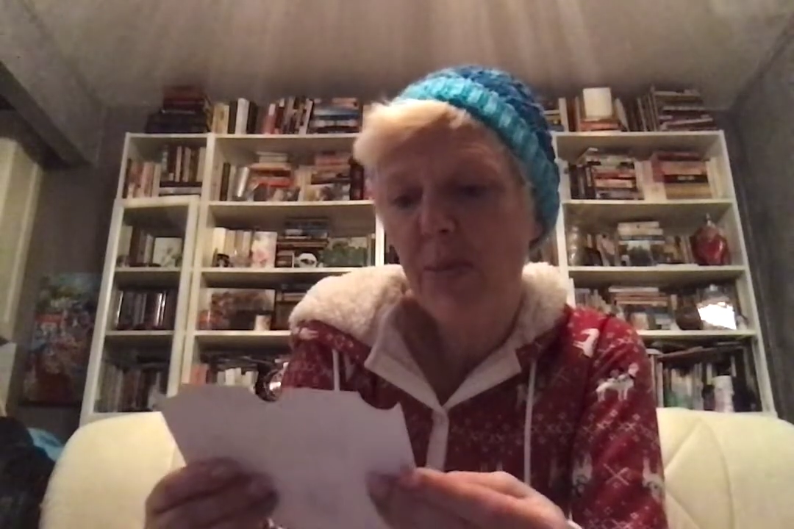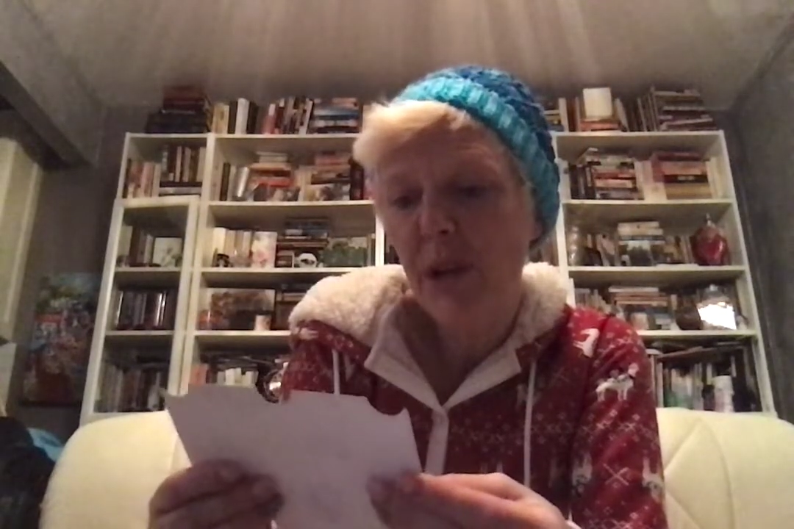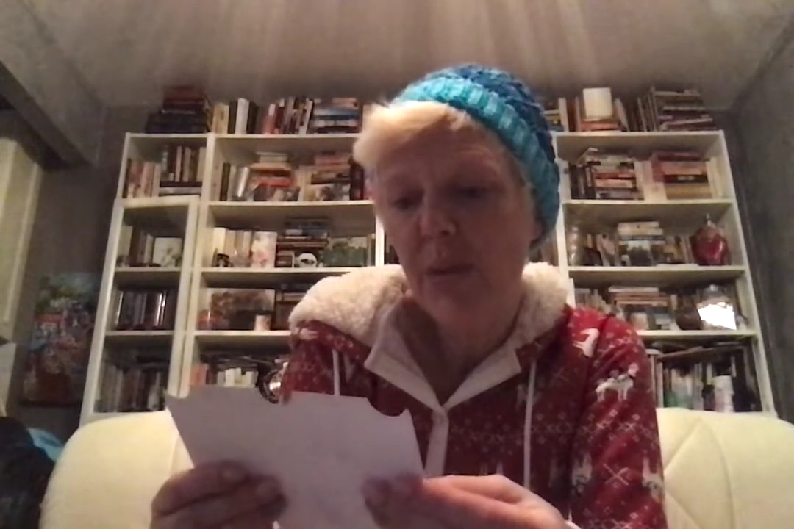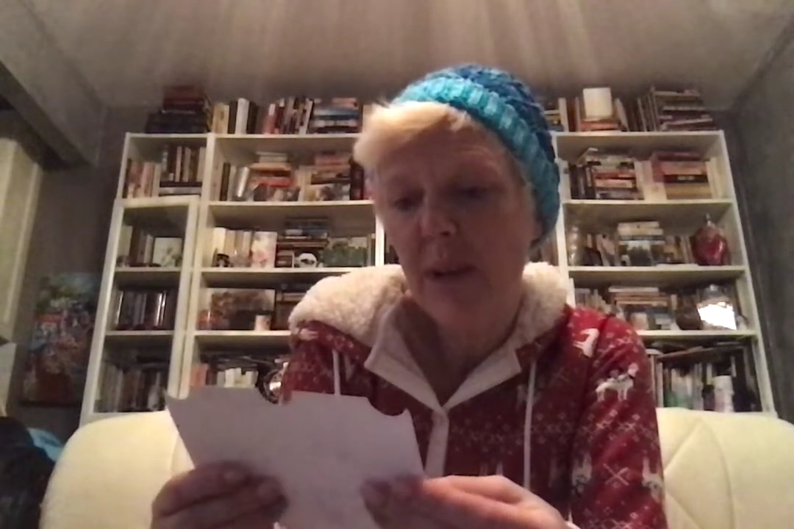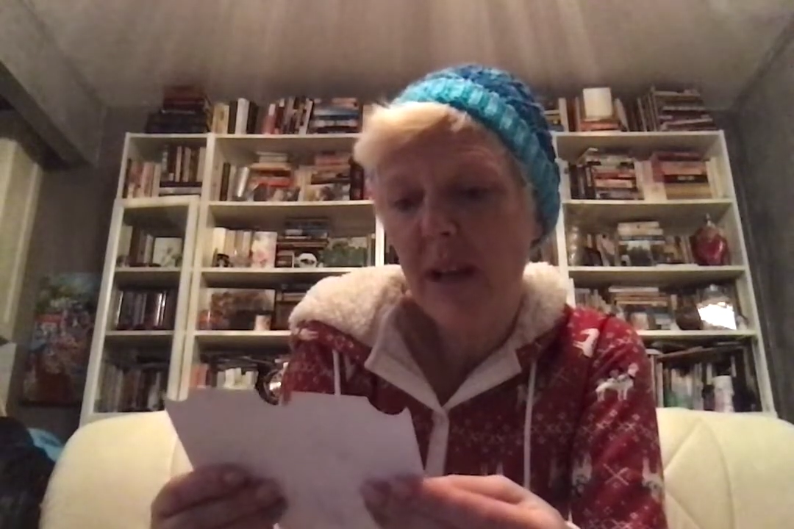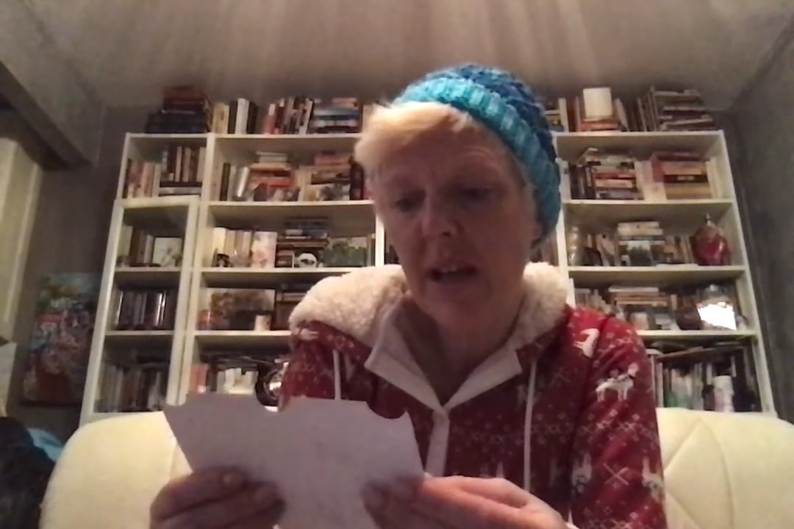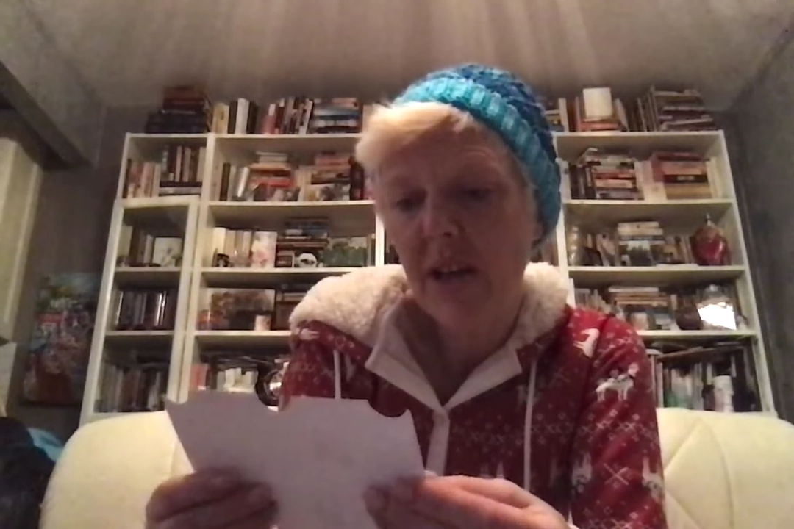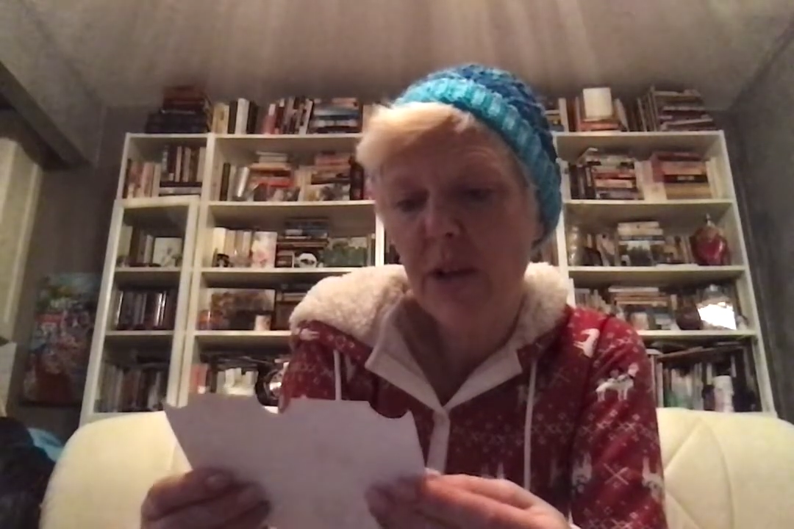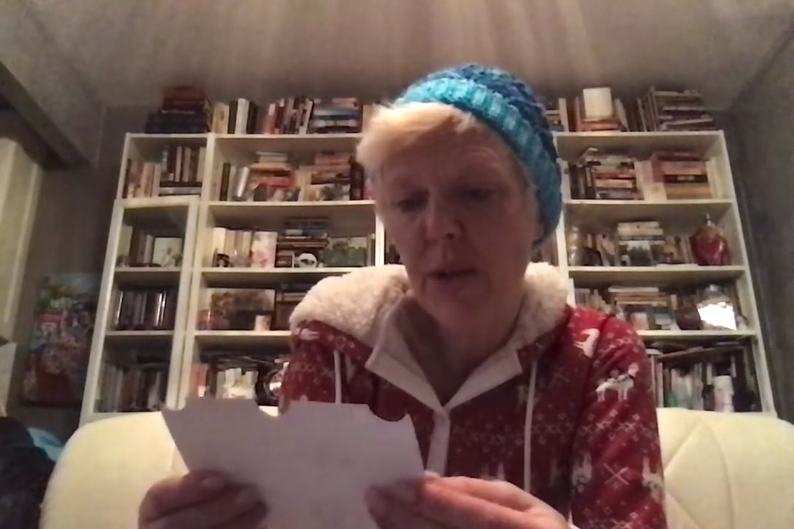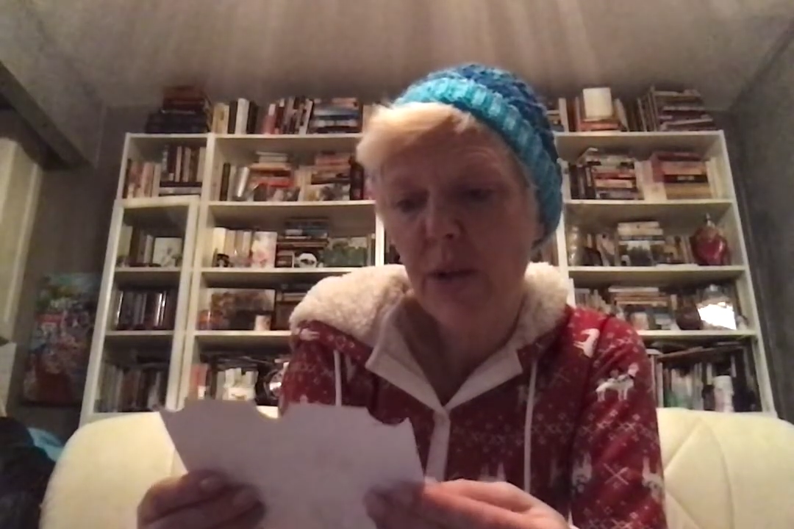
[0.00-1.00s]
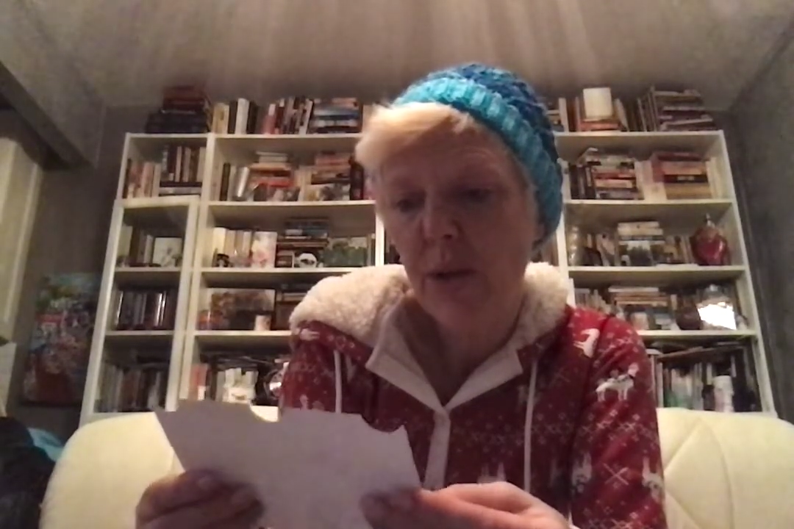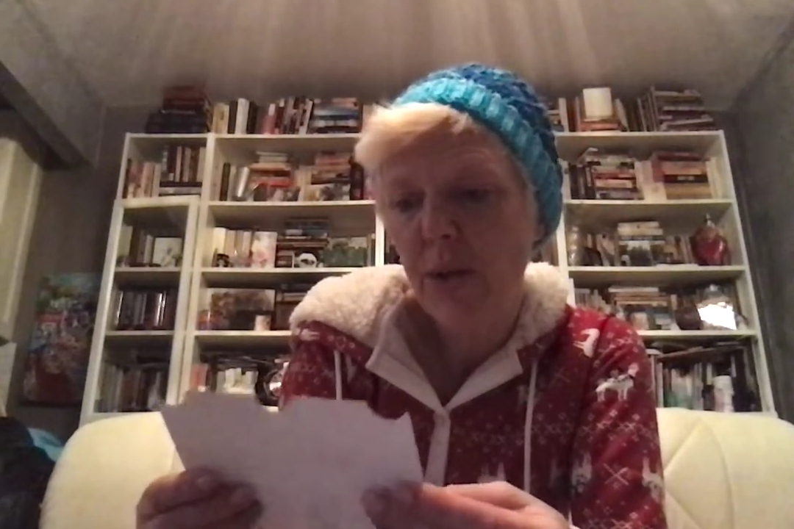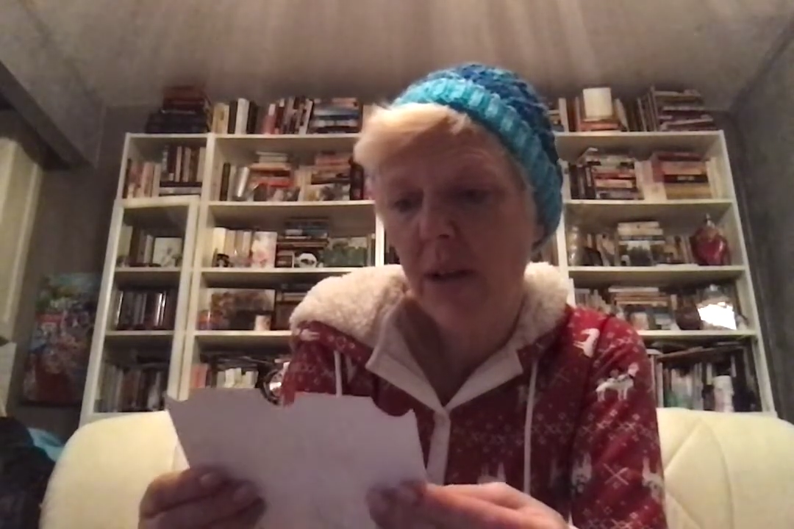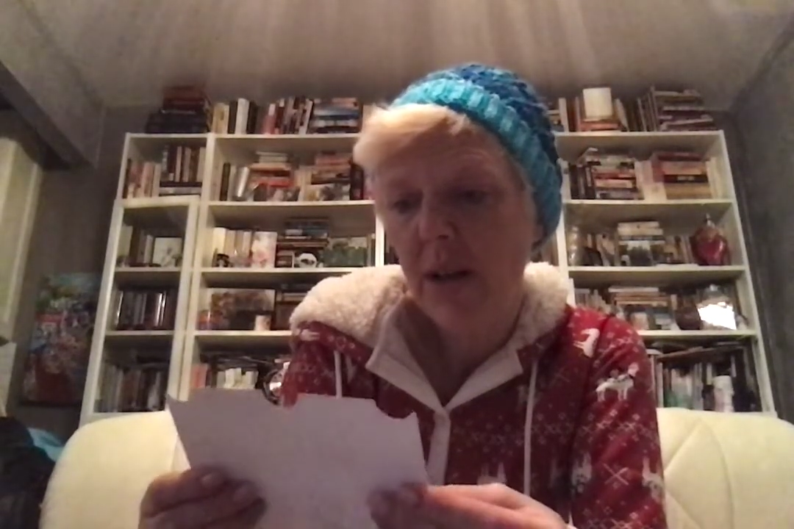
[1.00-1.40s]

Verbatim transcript: bookmaking too.